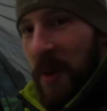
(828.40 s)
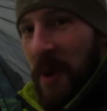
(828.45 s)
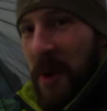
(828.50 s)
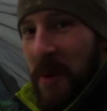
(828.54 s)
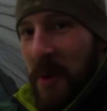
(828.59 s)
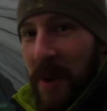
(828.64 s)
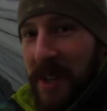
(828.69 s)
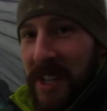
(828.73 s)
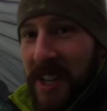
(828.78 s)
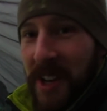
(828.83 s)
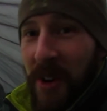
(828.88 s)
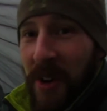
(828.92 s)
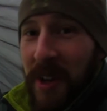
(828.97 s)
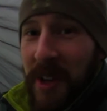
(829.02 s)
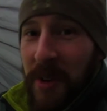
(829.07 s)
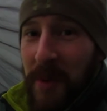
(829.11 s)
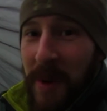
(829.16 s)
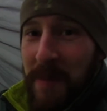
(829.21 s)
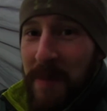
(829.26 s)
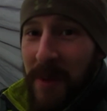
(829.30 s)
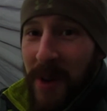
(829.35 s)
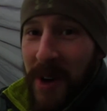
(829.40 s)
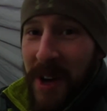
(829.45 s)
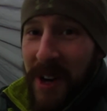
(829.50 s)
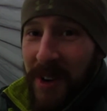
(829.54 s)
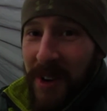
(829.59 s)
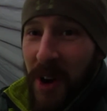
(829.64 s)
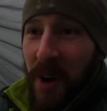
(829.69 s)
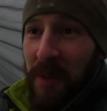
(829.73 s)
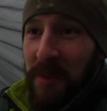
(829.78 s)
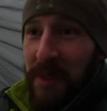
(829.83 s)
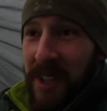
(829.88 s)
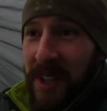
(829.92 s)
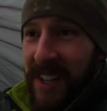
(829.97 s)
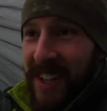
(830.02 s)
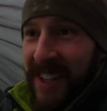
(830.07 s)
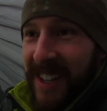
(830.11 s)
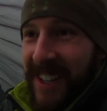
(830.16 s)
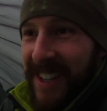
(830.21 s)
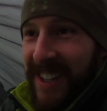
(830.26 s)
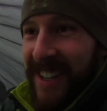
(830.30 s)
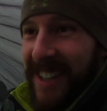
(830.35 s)
When you knock your Windburner over,
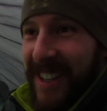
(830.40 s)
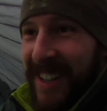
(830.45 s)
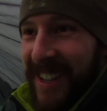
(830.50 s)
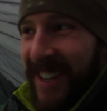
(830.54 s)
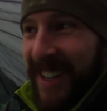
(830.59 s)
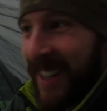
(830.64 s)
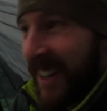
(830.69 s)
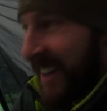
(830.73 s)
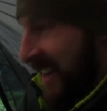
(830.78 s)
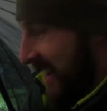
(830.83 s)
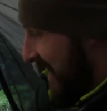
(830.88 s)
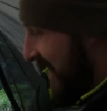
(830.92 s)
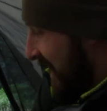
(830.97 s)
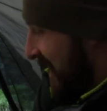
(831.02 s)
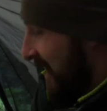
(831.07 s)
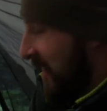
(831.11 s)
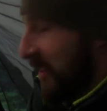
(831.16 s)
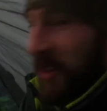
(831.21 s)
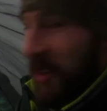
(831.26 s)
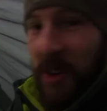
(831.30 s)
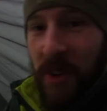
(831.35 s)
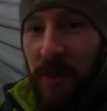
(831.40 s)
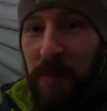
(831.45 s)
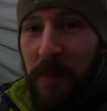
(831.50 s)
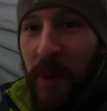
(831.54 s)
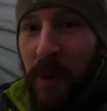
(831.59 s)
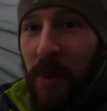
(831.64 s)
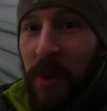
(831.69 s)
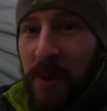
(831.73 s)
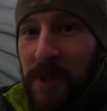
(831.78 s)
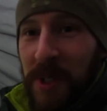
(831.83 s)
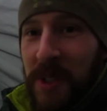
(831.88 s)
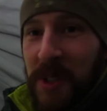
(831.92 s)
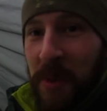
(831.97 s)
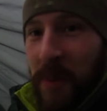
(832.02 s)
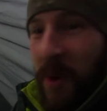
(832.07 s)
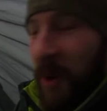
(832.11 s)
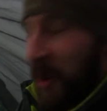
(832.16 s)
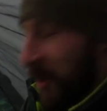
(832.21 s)
it all pools into one